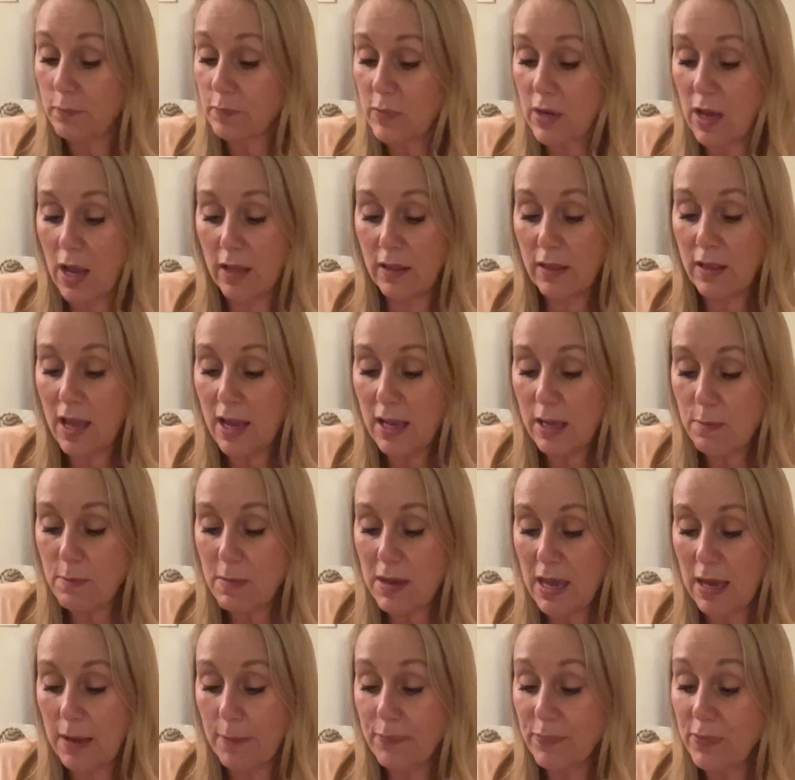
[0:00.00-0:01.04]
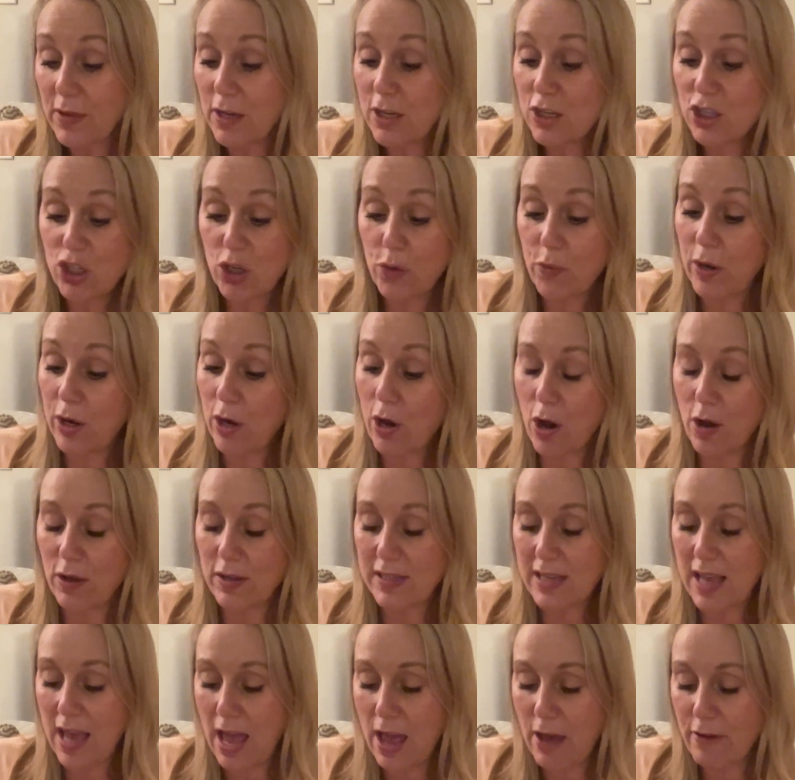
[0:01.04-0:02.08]
Unlike me, she
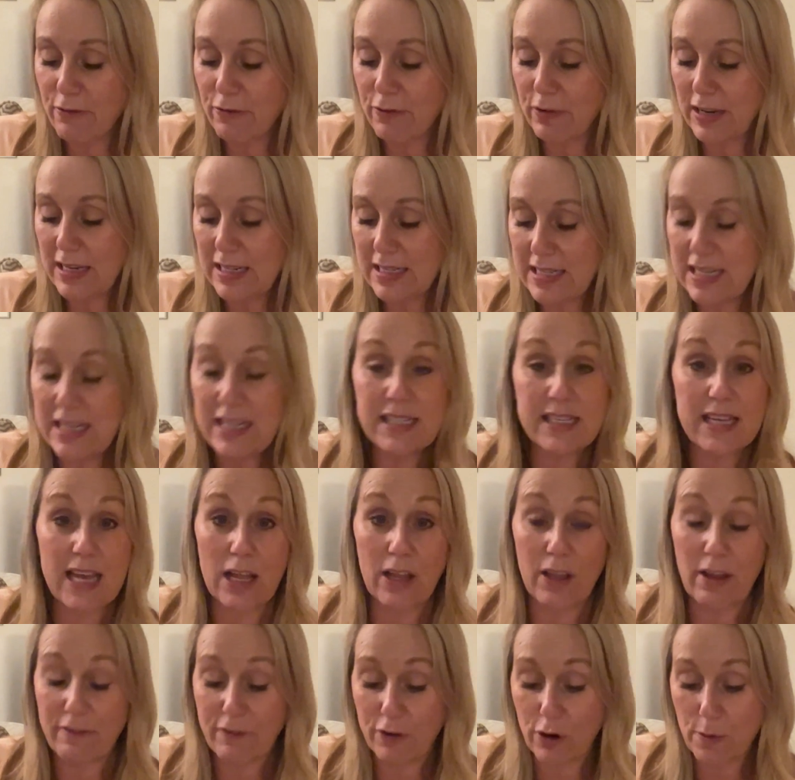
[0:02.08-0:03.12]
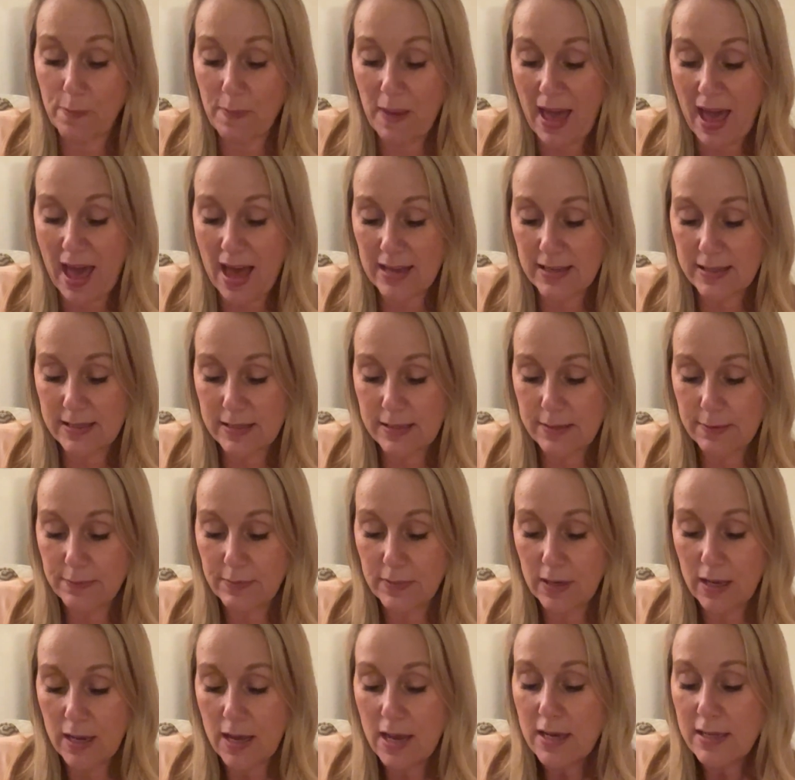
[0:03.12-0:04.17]
recalls every detail of her past.
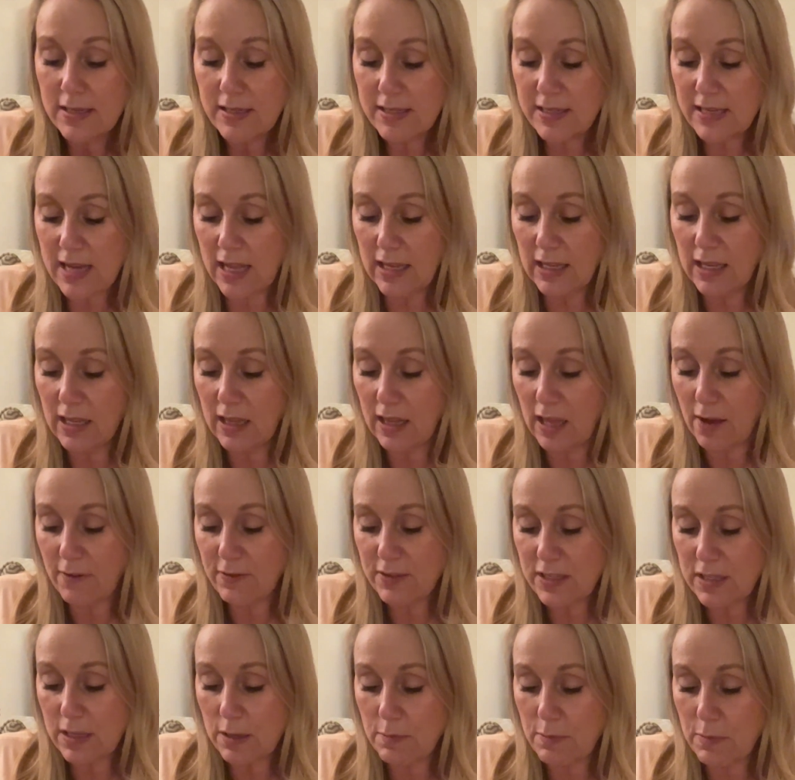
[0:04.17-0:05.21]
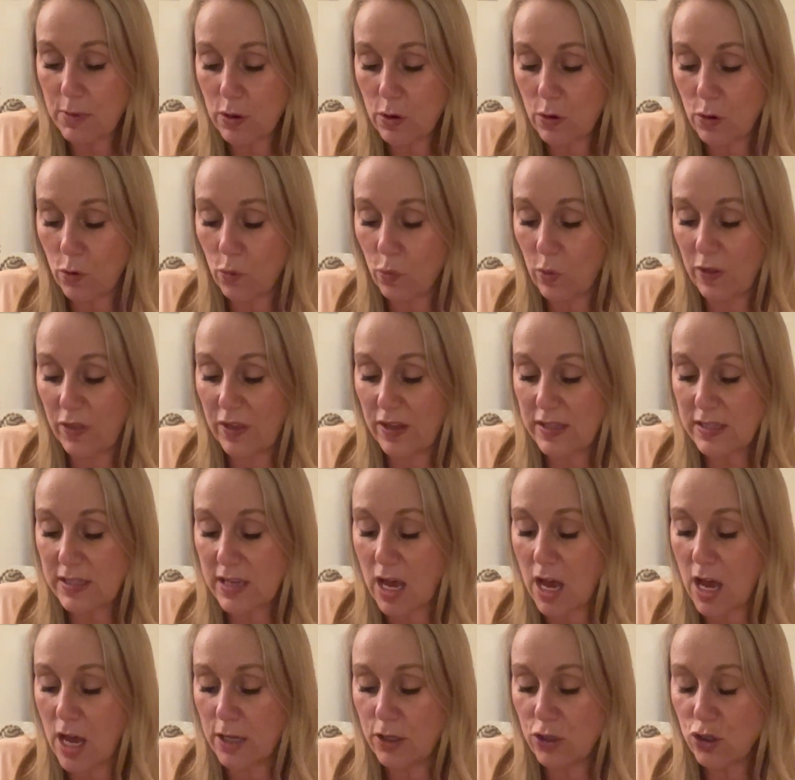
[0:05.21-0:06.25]
Stella loves the moon with its
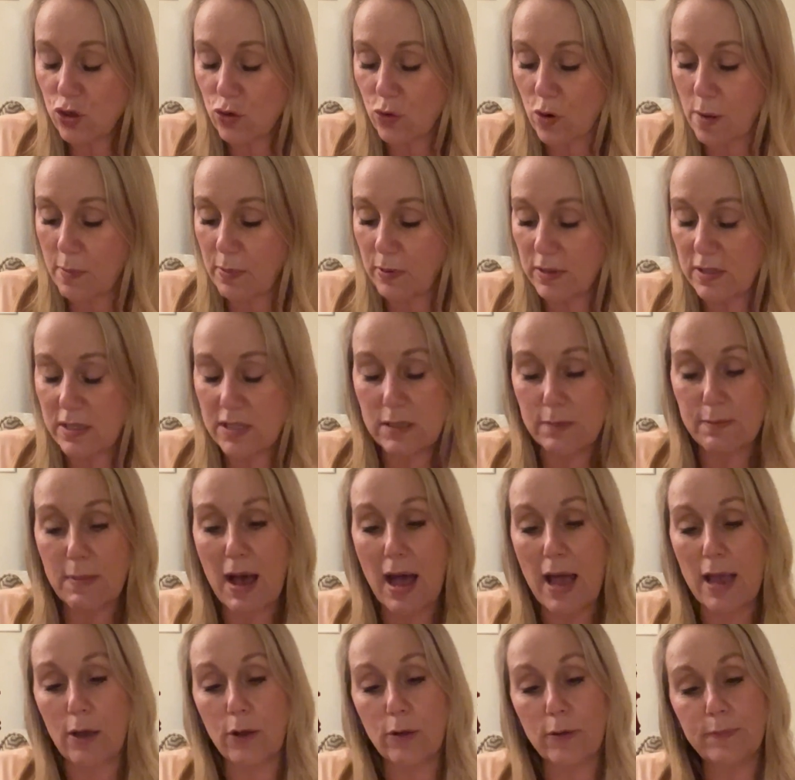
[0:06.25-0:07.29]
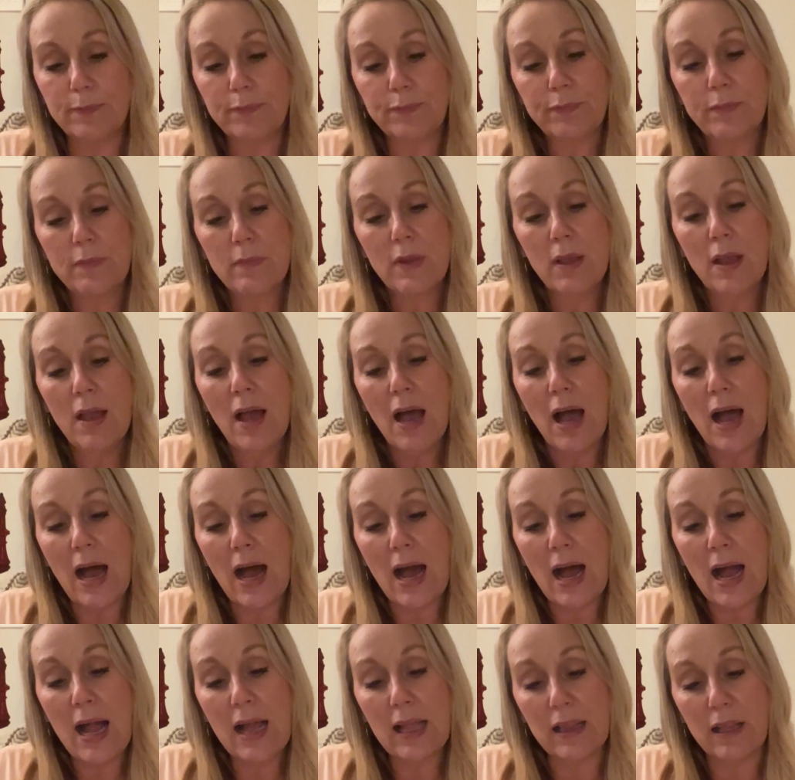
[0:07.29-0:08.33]
untroubled smile.
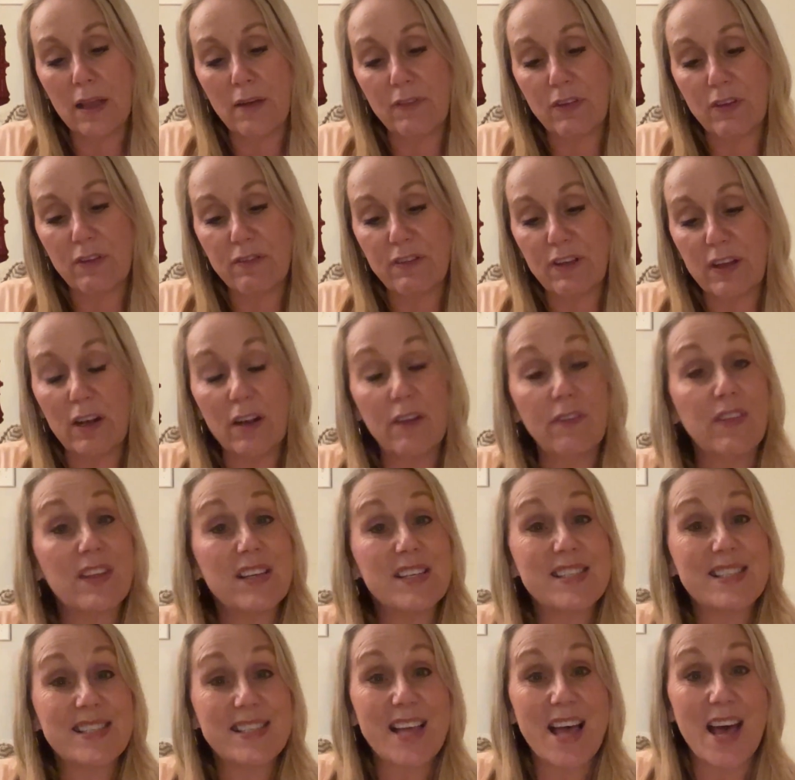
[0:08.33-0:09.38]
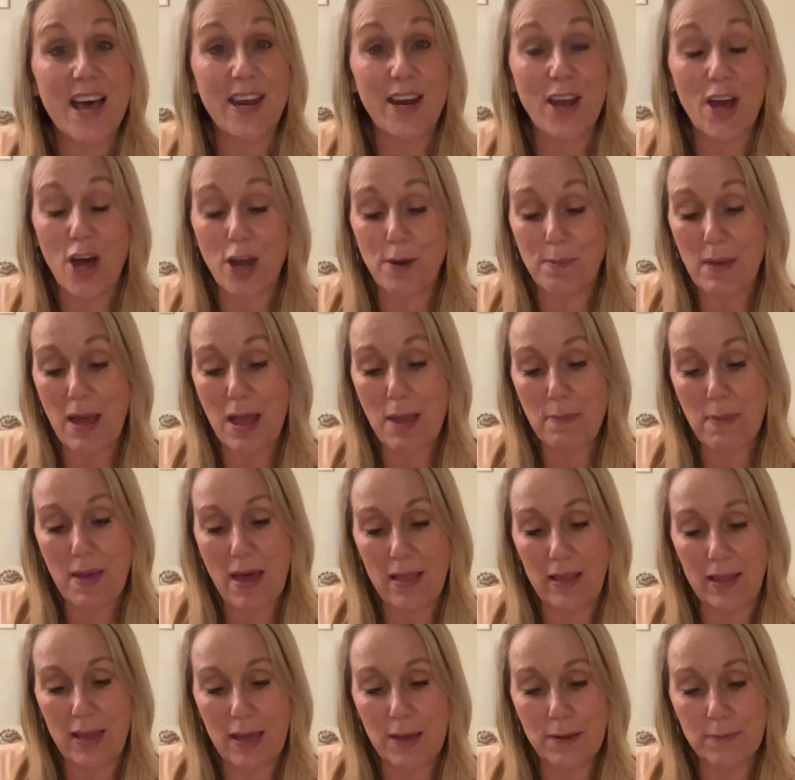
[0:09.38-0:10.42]
I love the feel of the sun on my
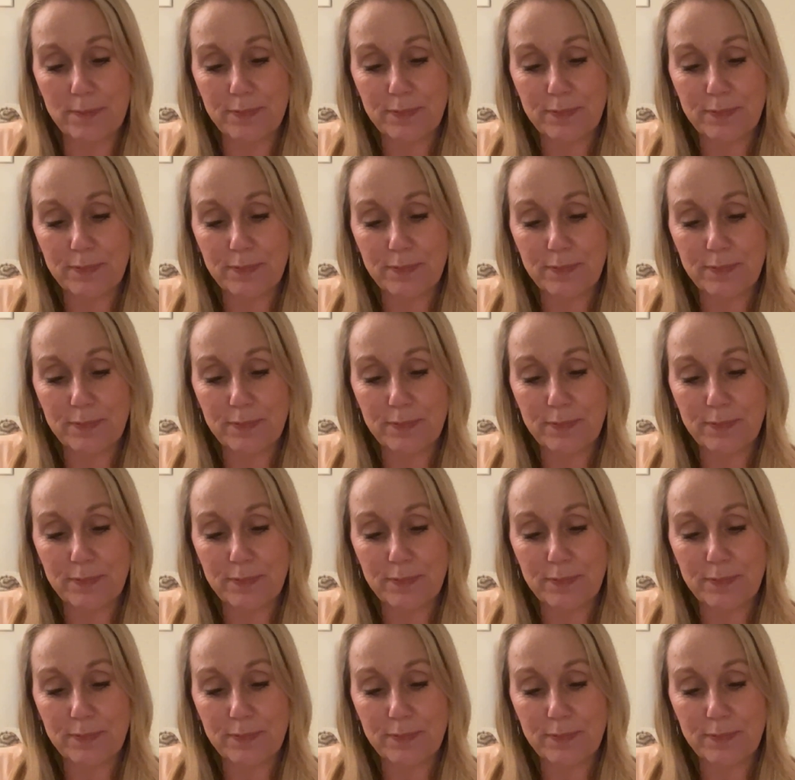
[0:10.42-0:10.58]
belly.